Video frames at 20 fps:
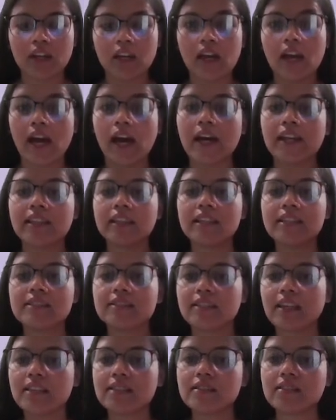And these
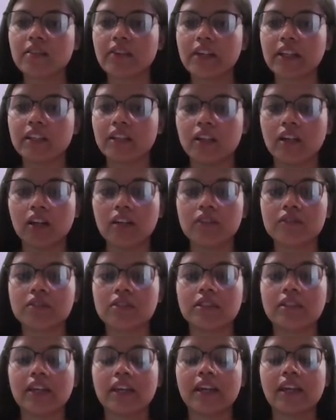sensory nerves,
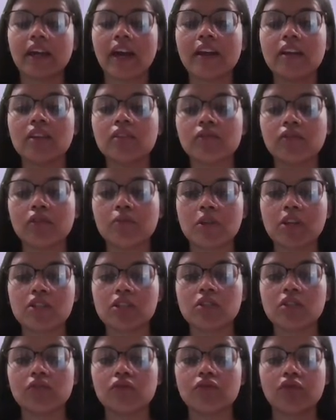they carry
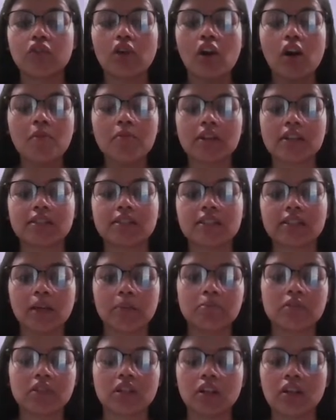information from
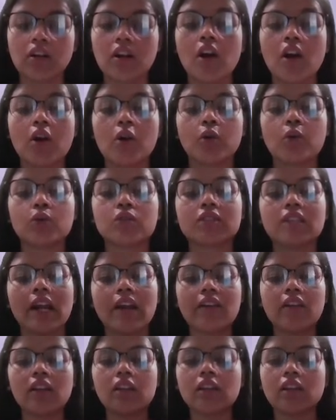receptor to
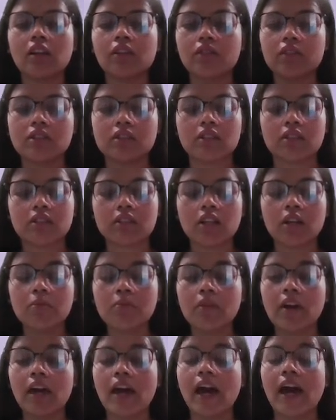central nervous system,
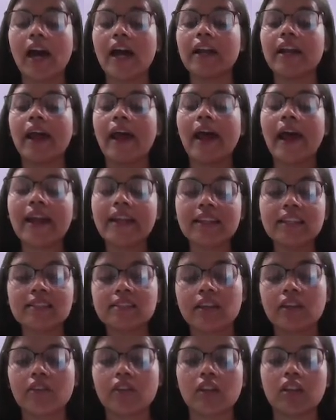and at the
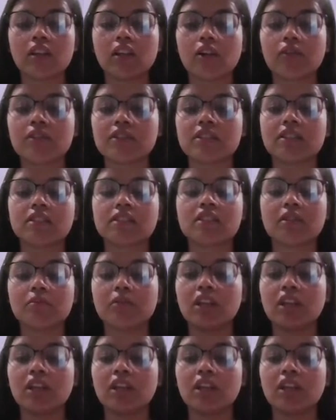central nervous system the